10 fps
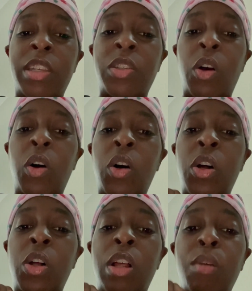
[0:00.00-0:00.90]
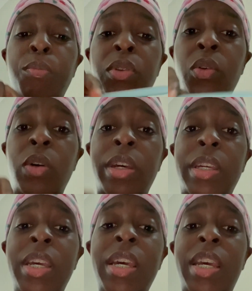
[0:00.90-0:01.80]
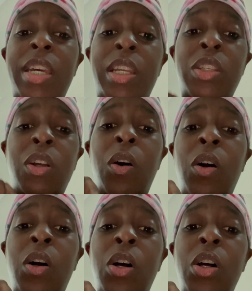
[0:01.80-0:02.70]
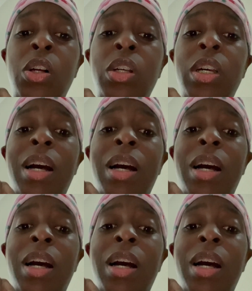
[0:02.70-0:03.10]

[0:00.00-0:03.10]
It's all a ploy and it's all